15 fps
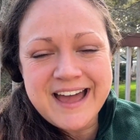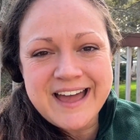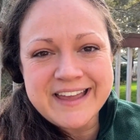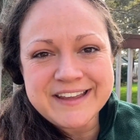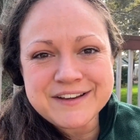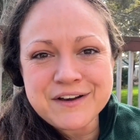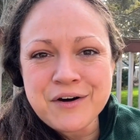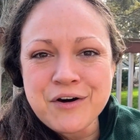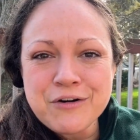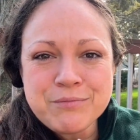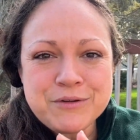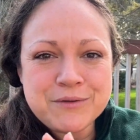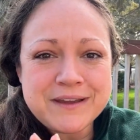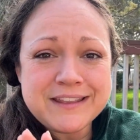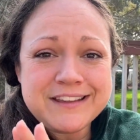I hope
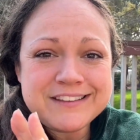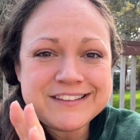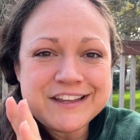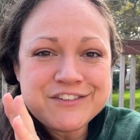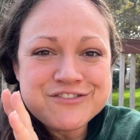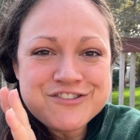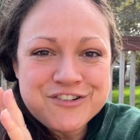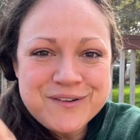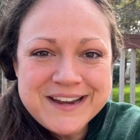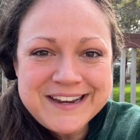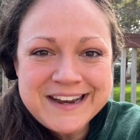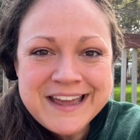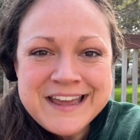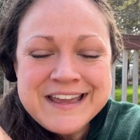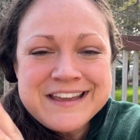you at least enjoyed